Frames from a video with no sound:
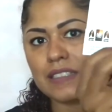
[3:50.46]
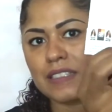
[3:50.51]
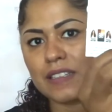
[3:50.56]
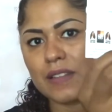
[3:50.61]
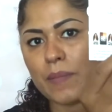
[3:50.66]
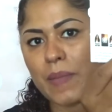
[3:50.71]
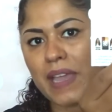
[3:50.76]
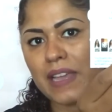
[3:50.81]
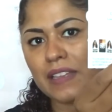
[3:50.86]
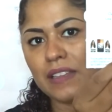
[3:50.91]
in the
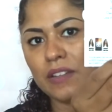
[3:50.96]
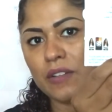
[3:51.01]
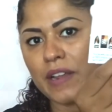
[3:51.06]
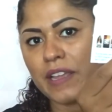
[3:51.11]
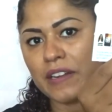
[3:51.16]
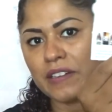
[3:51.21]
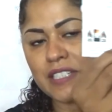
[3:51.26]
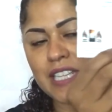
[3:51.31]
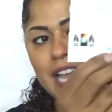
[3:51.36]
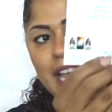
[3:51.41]
back, little
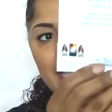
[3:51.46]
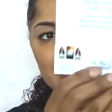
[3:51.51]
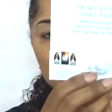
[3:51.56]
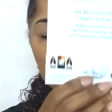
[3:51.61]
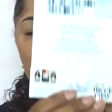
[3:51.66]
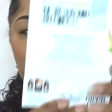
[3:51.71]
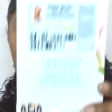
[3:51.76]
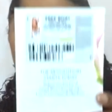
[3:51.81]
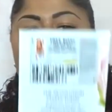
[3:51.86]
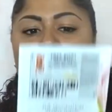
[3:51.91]
hair tie.
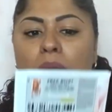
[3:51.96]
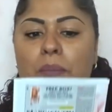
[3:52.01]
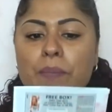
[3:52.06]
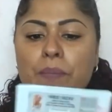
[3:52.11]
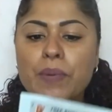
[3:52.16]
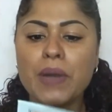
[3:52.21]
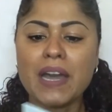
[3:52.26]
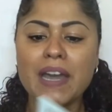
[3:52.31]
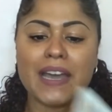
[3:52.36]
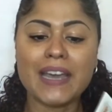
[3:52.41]

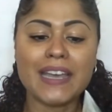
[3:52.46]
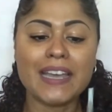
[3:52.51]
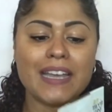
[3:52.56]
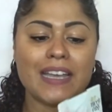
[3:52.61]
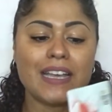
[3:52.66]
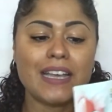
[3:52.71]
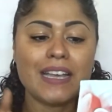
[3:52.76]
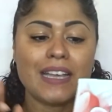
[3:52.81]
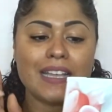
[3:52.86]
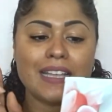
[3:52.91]
But
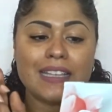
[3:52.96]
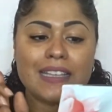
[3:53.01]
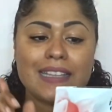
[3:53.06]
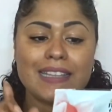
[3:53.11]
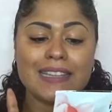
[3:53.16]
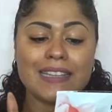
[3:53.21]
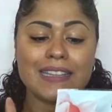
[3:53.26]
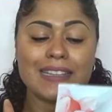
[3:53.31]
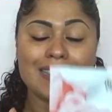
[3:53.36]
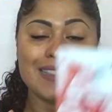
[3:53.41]

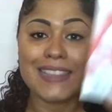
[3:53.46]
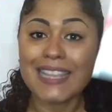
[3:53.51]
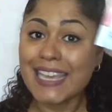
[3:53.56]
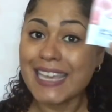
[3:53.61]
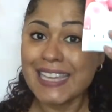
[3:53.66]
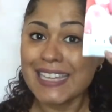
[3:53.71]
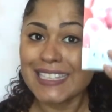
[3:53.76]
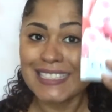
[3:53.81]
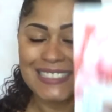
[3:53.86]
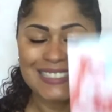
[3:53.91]

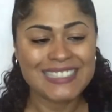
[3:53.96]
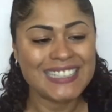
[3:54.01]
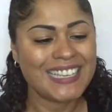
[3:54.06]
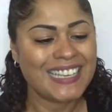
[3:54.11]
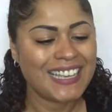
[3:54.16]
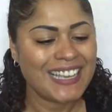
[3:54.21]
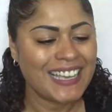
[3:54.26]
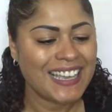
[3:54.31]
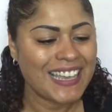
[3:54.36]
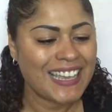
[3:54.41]
this
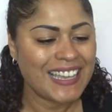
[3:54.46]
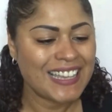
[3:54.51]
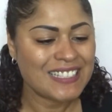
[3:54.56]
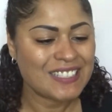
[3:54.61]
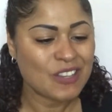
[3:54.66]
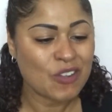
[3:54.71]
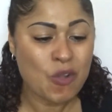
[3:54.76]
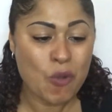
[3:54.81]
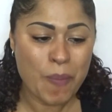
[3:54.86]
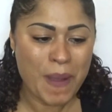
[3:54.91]
is
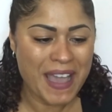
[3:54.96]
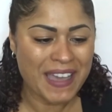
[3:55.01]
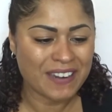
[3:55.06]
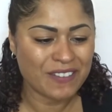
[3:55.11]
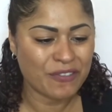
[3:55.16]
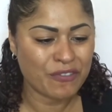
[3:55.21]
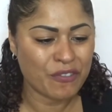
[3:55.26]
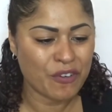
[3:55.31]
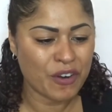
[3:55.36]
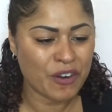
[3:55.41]
a coupon
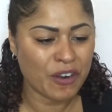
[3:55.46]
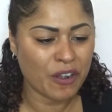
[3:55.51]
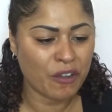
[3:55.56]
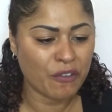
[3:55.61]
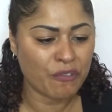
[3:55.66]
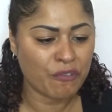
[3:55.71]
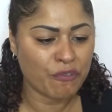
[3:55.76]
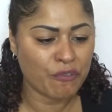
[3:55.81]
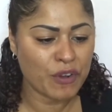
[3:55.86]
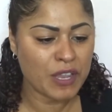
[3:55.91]
for a
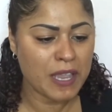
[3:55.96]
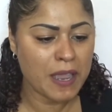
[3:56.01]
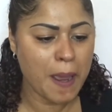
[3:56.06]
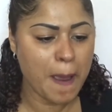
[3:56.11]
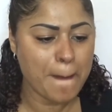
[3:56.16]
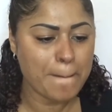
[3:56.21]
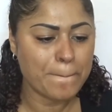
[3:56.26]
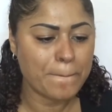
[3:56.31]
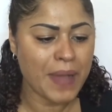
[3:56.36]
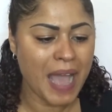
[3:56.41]
free
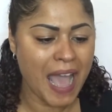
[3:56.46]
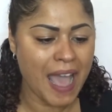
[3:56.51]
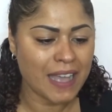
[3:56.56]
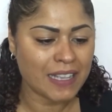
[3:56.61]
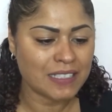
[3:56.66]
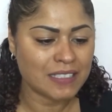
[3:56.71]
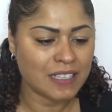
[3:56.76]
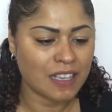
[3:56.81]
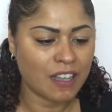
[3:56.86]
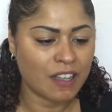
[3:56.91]

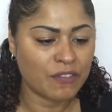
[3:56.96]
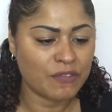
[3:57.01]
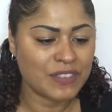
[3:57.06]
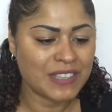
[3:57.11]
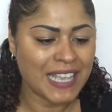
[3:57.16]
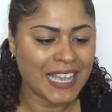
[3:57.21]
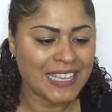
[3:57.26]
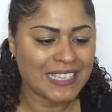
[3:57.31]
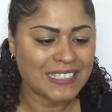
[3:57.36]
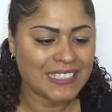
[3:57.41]
box of
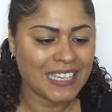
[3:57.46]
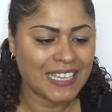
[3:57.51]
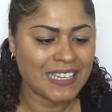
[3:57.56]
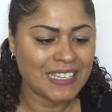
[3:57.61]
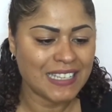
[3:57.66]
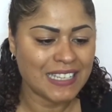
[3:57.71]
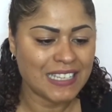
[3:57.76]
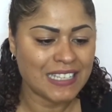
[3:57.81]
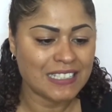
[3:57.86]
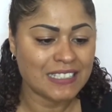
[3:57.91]
Nice and
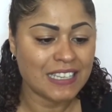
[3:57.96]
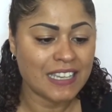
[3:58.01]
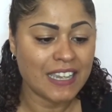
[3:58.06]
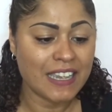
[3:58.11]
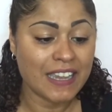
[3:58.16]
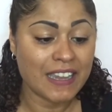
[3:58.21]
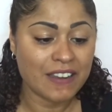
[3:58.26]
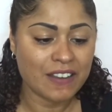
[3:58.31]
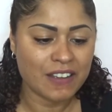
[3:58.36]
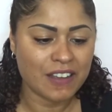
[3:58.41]
Easy
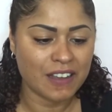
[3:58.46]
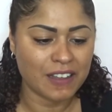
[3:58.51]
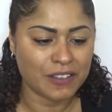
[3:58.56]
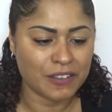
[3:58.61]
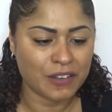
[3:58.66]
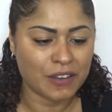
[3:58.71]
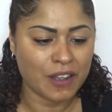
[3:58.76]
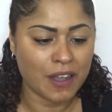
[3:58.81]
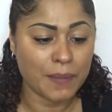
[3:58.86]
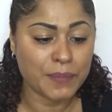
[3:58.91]
hair
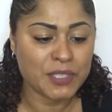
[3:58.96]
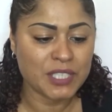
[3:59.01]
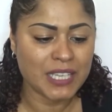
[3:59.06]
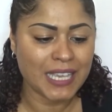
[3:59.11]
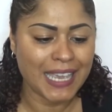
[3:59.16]
color up to